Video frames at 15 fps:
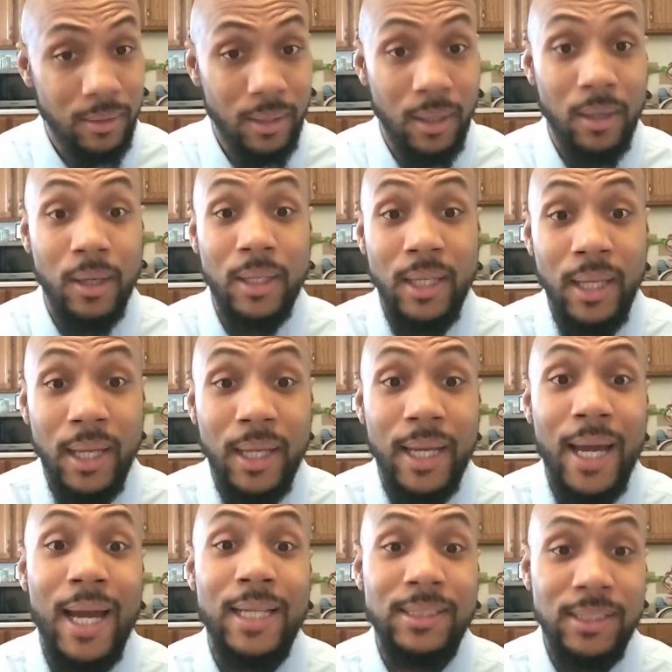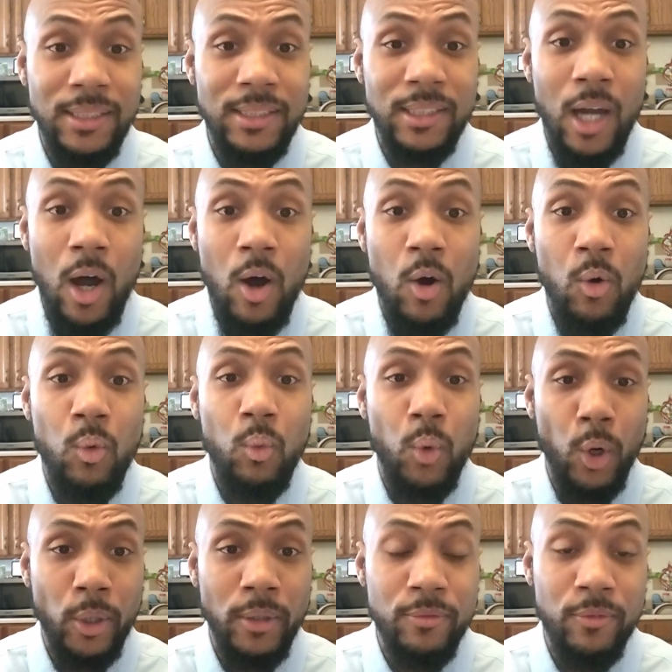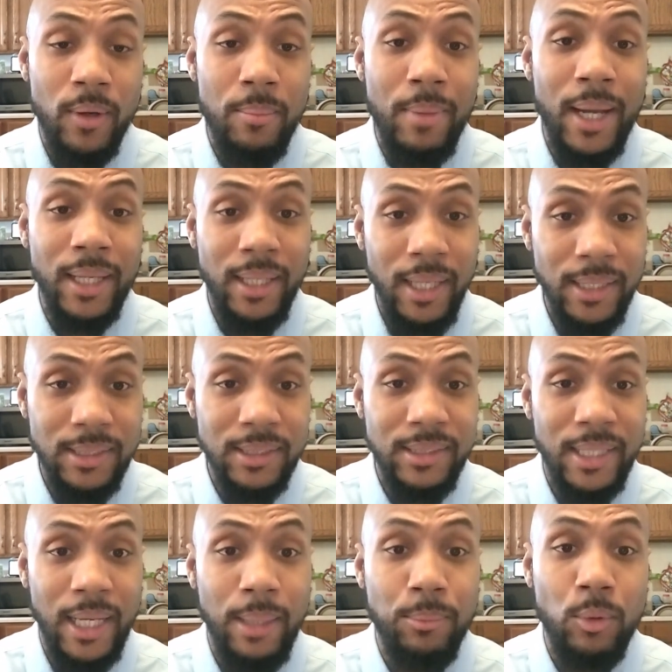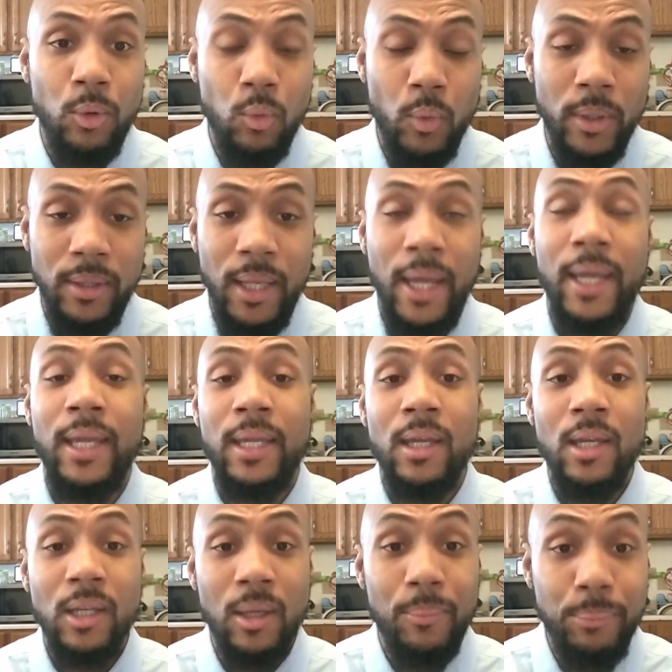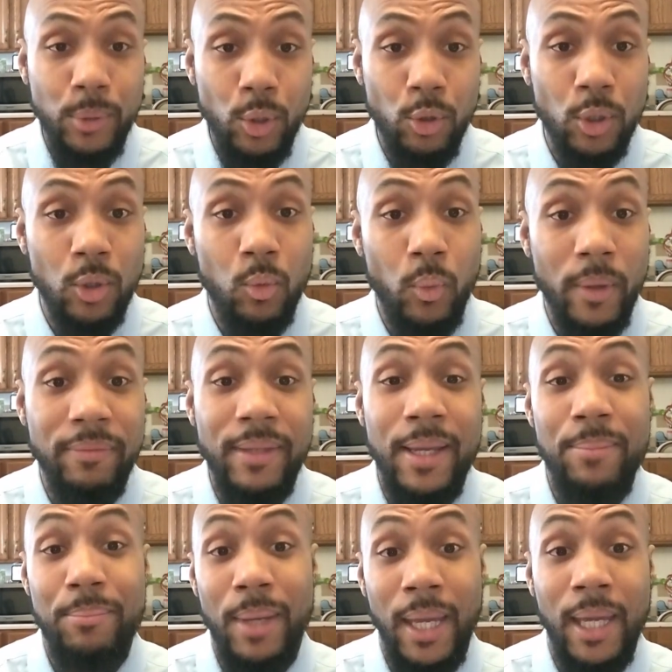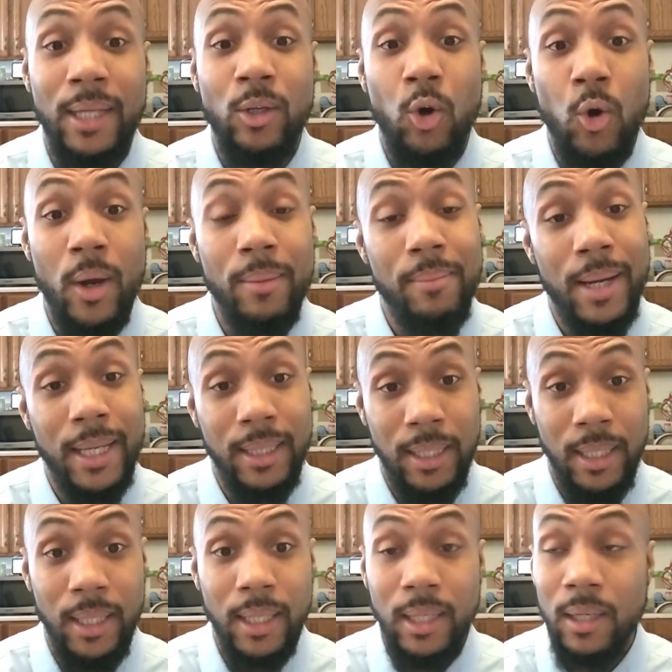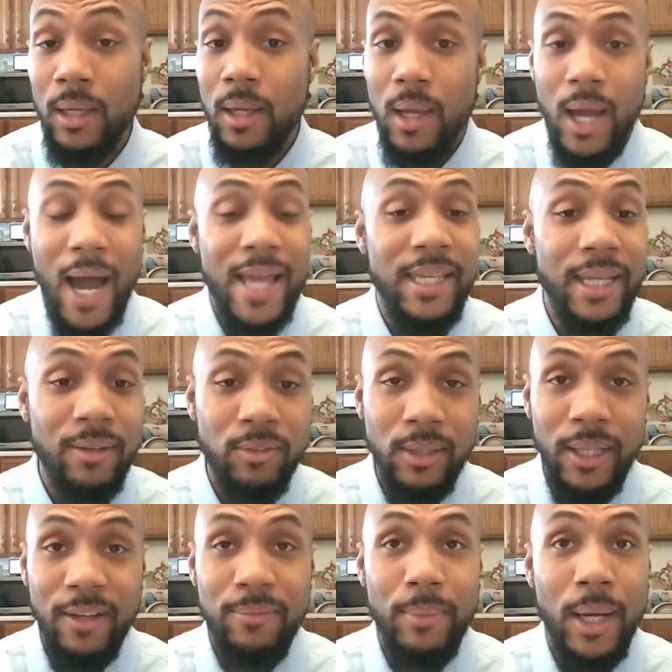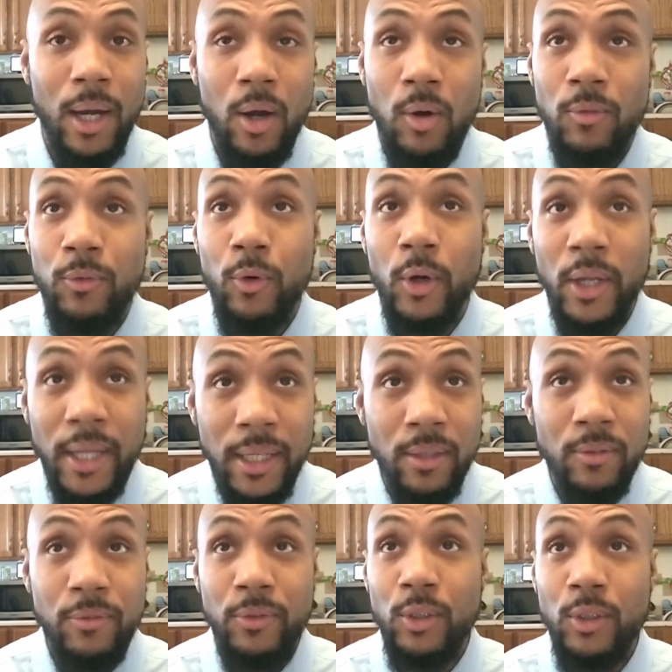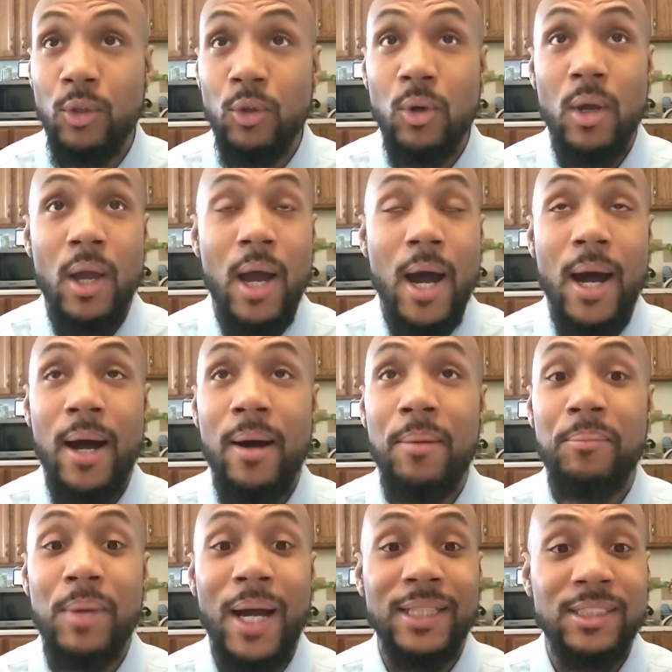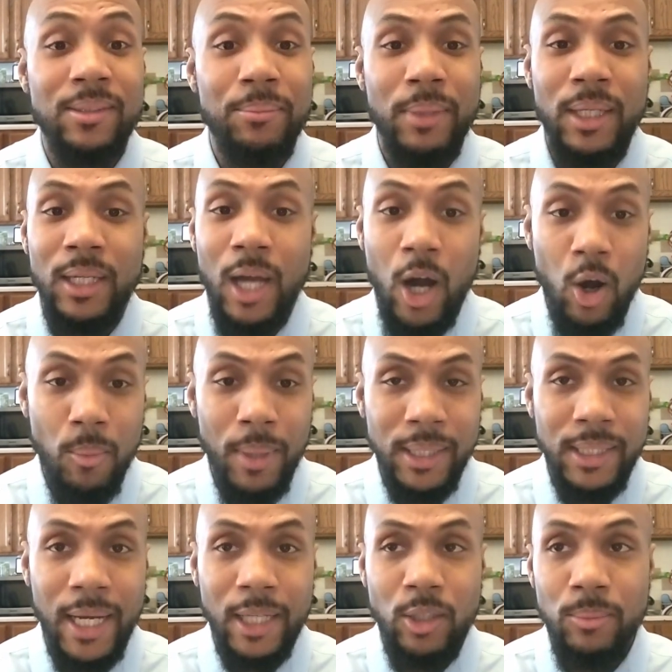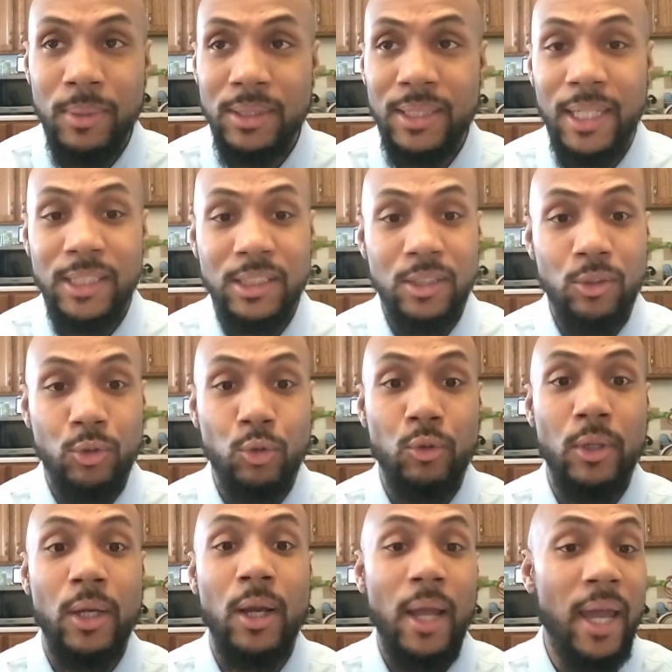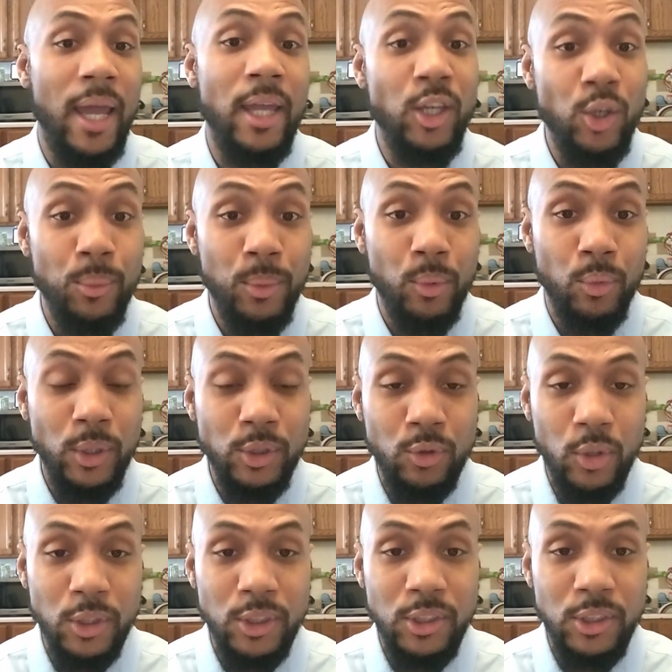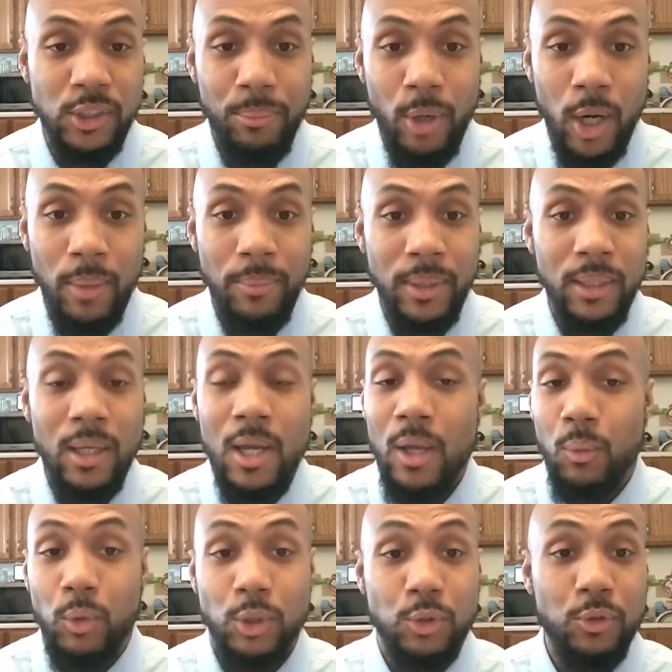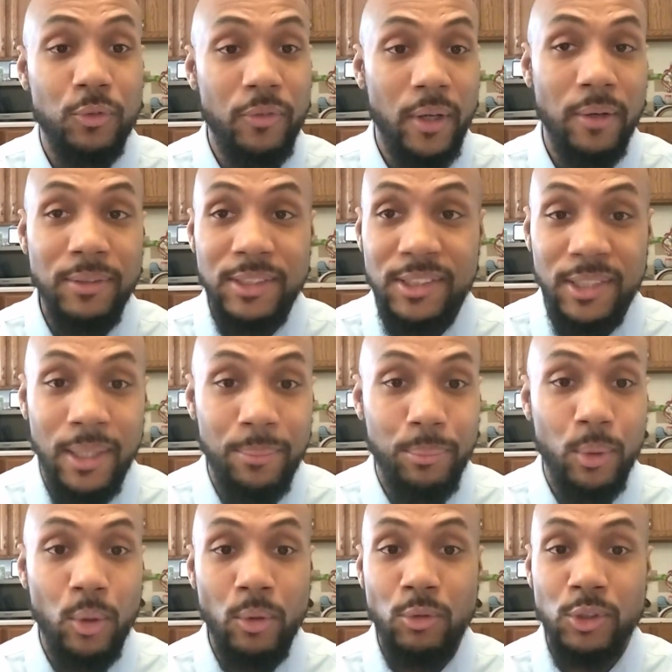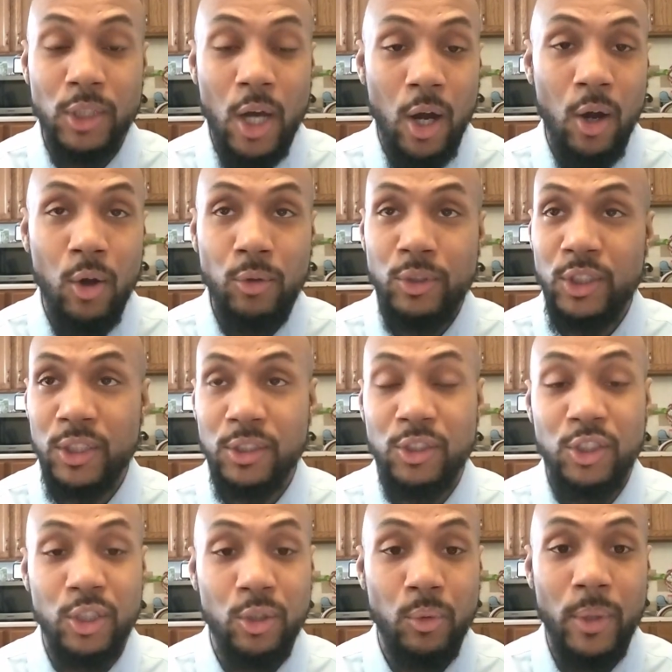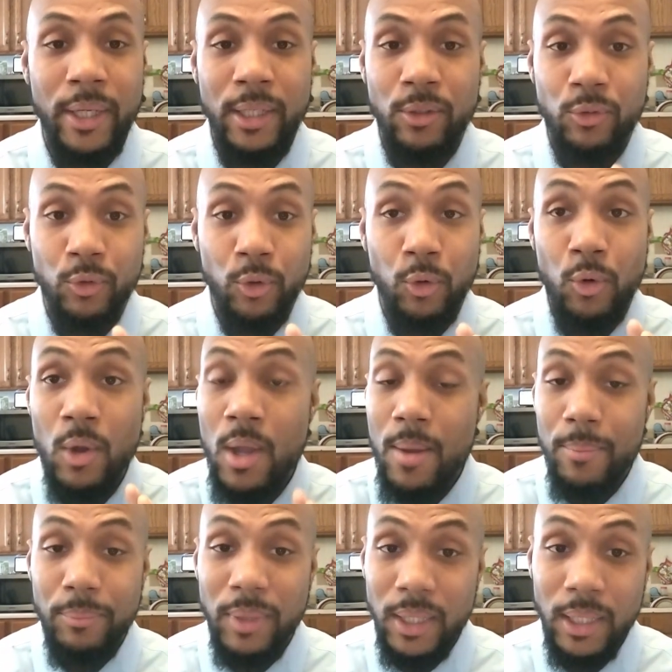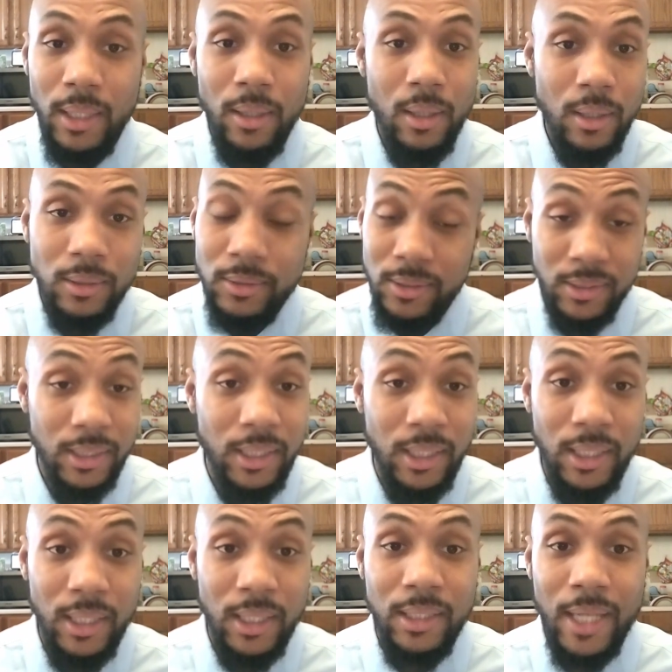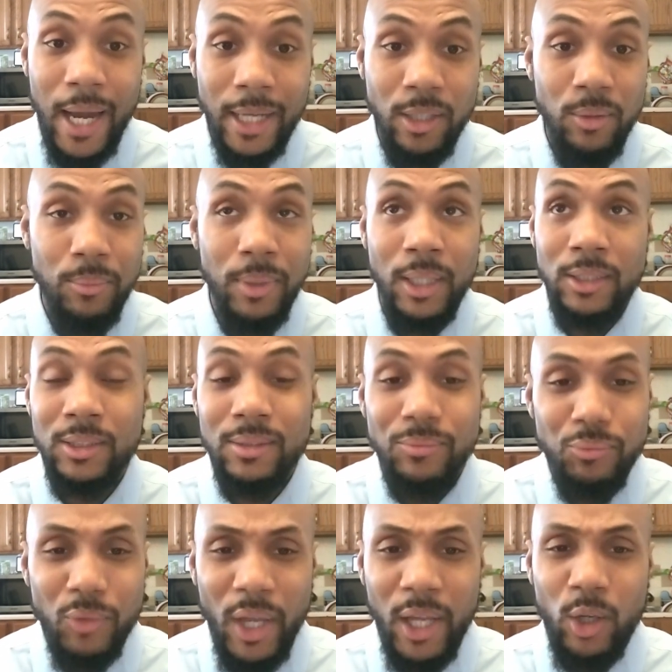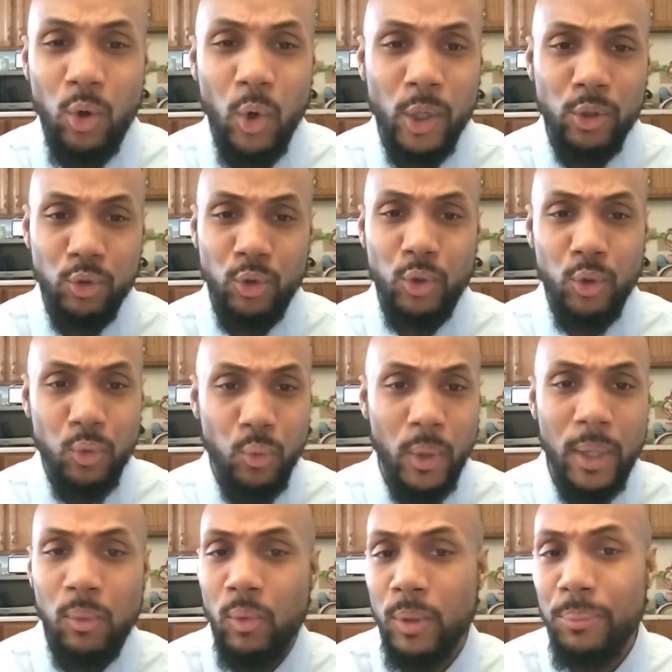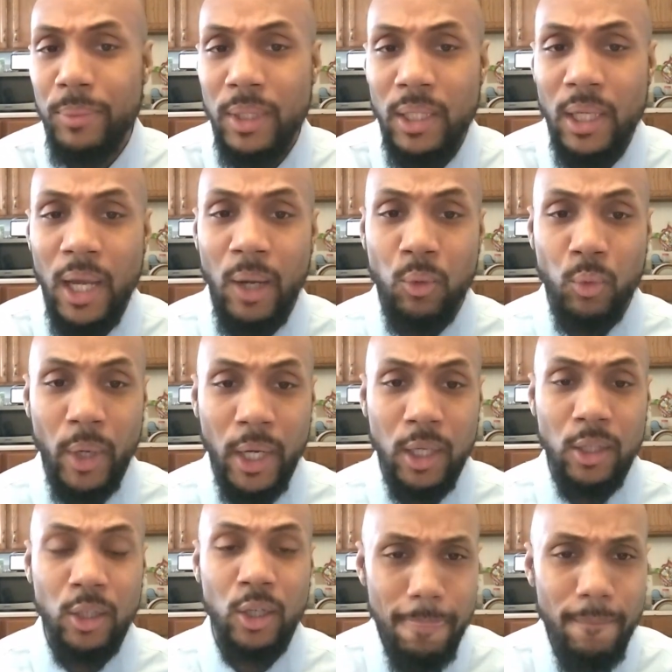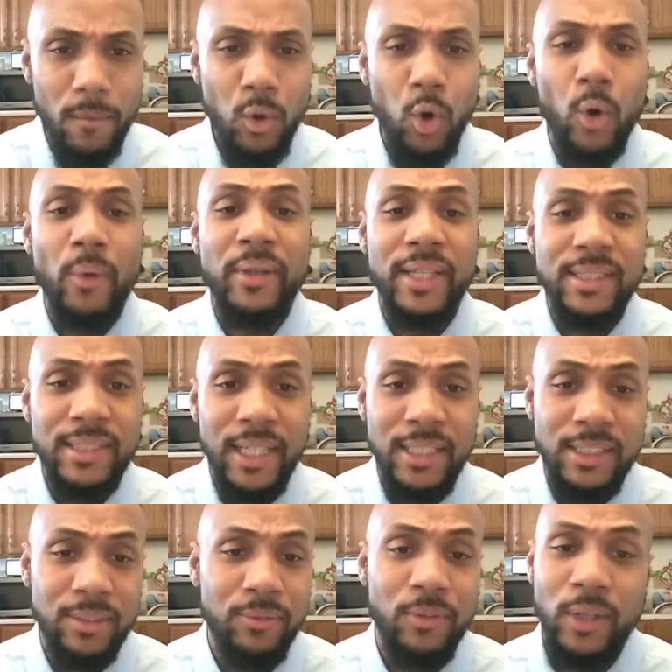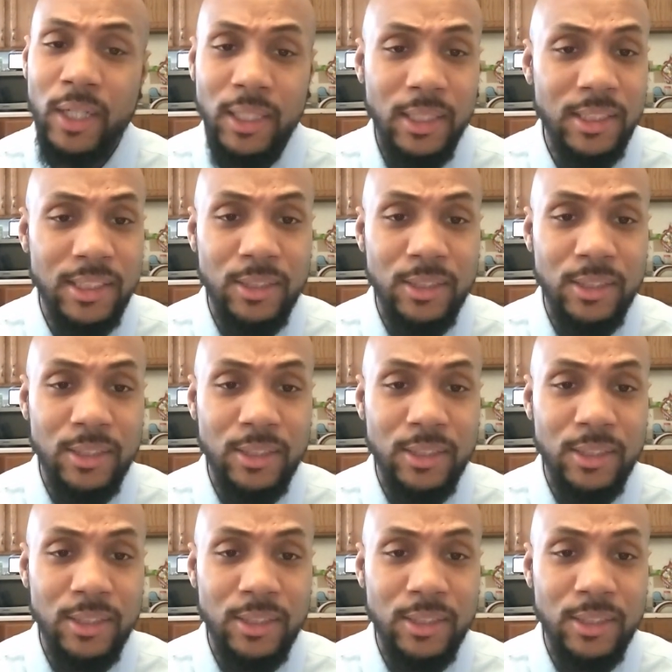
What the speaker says: Again, guys, this is all working from my kitchen table with a computer with a band on my leg. I never left my home for an interview. I submitted all my documentation through their human resources department, which was very simple. It was all just generated through me sending in documents and going through what would be a regular orientation for any